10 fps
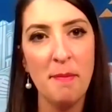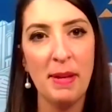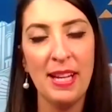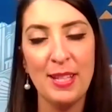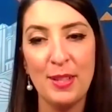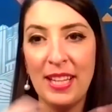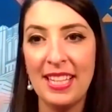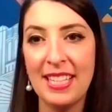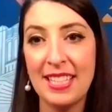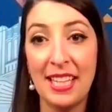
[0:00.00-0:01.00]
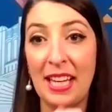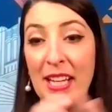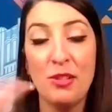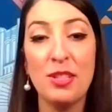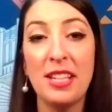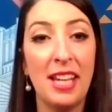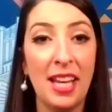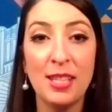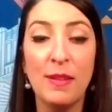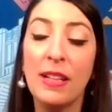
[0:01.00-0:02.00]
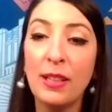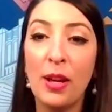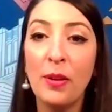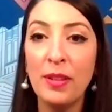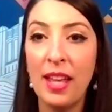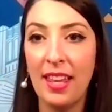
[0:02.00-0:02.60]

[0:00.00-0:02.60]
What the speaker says: because there is like, just in Gainesville alone,